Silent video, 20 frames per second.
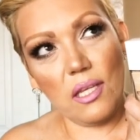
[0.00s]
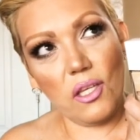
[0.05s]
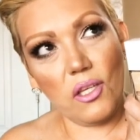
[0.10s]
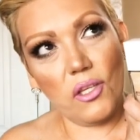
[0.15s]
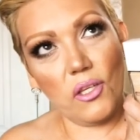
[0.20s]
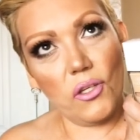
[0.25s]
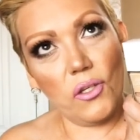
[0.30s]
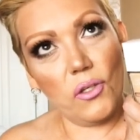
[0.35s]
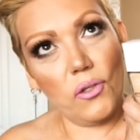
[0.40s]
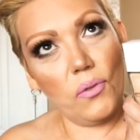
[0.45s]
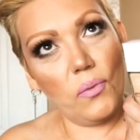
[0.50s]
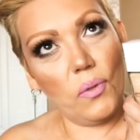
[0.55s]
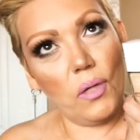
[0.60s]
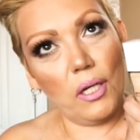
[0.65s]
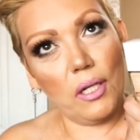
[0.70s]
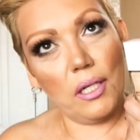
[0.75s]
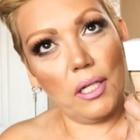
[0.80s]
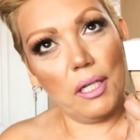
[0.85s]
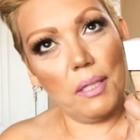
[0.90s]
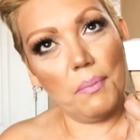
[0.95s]
you
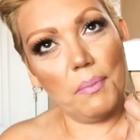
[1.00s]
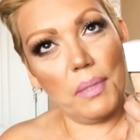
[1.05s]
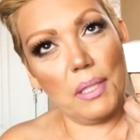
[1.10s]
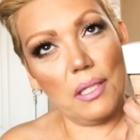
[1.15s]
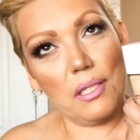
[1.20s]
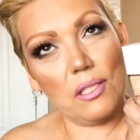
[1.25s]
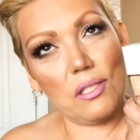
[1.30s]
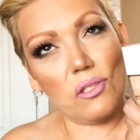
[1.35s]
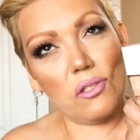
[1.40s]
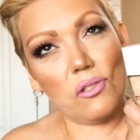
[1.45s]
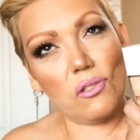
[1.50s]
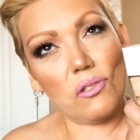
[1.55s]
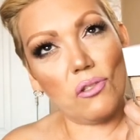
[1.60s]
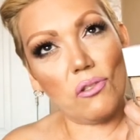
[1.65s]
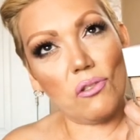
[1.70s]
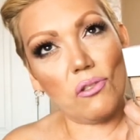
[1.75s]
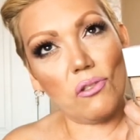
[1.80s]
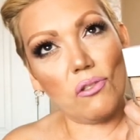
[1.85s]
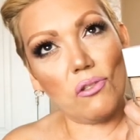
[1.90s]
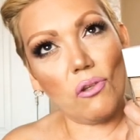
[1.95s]
are gonna be
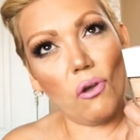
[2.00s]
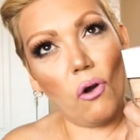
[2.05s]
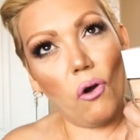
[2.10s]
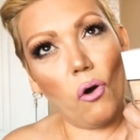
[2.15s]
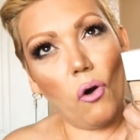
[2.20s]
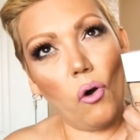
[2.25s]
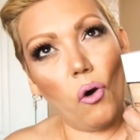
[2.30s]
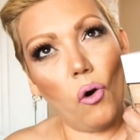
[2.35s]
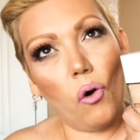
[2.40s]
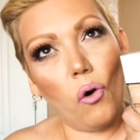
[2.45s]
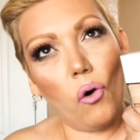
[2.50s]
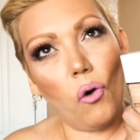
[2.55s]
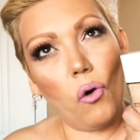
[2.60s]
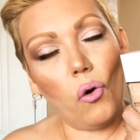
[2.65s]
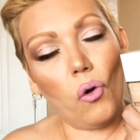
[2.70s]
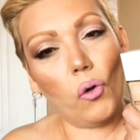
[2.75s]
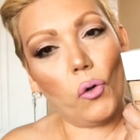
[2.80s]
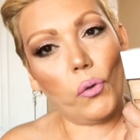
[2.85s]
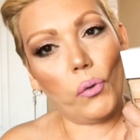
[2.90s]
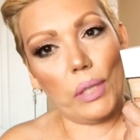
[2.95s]

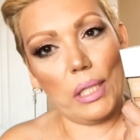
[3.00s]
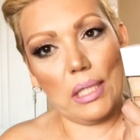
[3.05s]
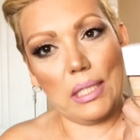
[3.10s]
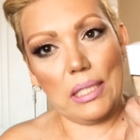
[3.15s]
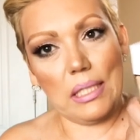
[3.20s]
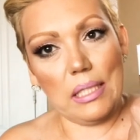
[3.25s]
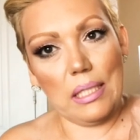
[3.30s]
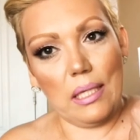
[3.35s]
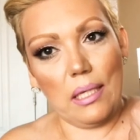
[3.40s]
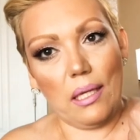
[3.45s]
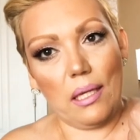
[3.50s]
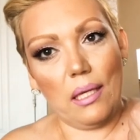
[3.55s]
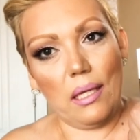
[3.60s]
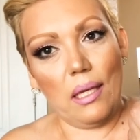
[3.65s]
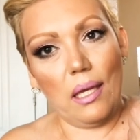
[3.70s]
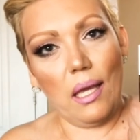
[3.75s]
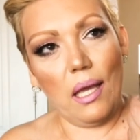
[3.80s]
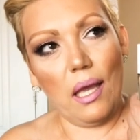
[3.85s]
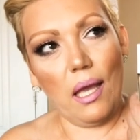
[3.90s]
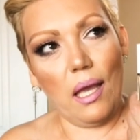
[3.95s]
so greasy